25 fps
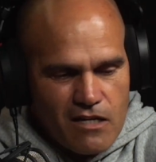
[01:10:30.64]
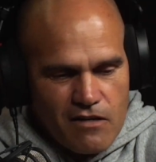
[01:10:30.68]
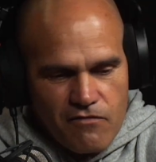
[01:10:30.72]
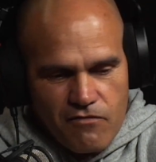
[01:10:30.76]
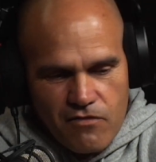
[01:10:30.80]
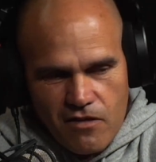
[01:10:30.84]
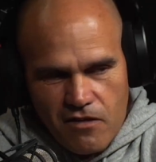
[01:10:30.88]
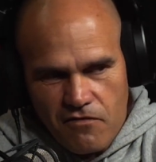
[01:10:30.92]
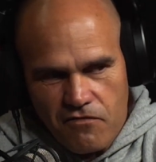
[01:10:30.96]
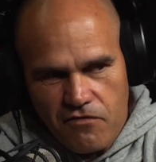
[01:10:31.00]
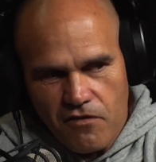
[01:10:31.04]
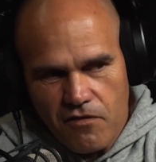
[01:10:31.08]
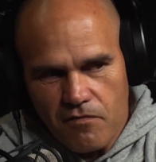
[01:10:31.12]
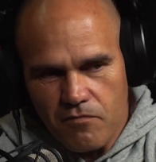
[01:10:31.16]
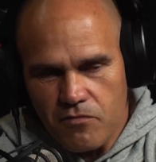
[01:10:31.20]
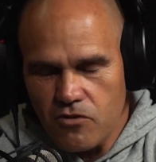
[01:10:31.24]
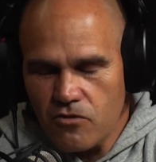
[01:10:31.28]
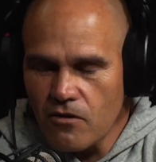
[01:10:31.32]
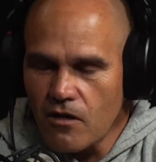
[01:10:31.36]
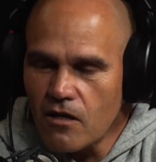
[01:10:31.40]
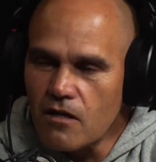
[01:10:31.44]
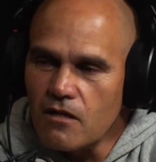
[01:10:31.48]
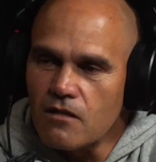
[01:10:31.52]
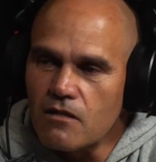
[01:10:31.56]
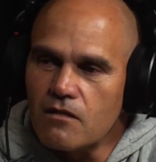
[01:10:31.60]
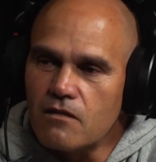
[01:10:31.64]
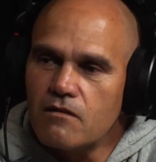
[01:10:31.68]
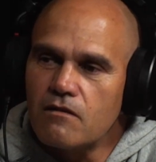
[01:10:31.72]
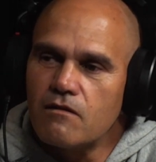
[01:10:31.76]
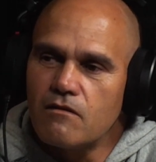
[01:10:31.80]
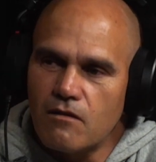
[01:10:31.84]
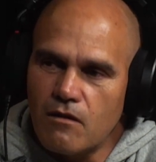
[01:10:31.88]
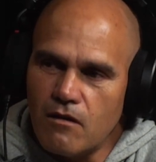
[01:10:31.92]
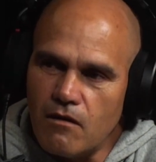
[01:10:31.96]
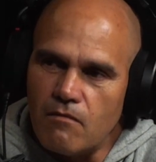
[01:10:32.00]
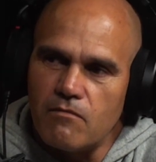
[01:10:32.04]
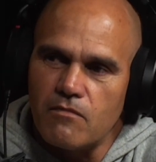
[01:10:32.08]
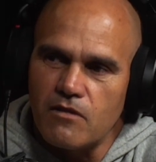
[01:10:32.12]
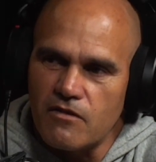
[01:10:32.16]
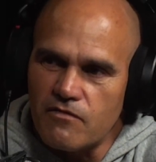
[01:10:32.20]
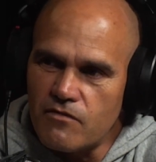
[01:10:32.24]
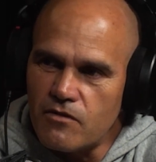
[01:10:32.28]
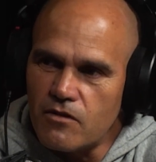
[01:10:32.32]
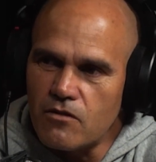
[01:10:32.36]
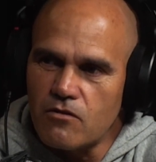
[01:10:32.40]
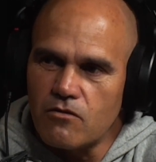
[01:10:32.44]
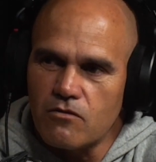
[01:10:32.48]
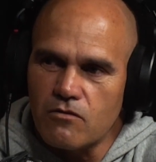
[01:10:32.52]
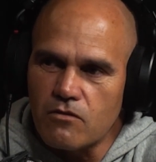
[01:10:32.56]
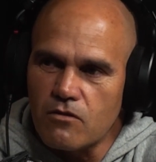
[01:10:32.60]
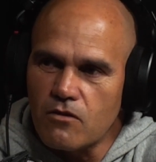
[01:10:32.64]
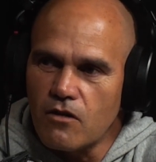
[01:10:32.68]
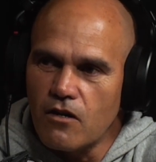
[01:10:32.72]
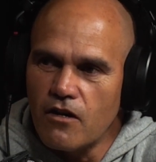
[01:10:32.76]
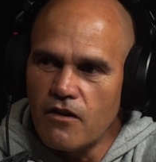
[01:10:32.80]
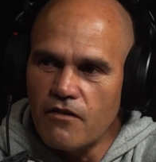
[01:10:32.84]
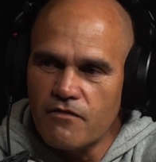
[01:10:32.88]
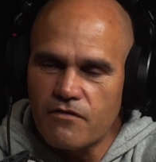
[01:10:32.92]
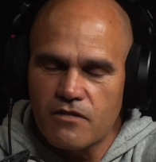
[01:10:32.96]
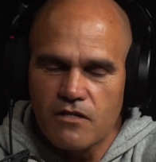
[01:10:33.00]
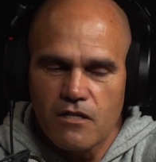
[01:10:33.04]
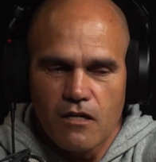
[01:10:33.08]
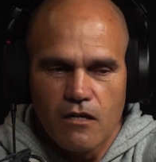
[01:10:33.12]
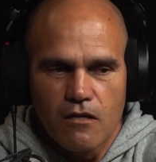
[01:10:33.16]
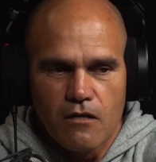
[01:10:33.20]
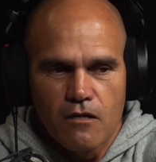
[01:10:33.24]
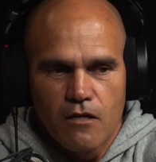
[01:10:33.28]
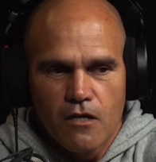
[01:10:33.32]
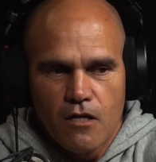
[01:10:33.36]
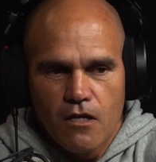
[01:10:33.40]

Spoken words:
Even if I'm struggling, I'm living a good life. So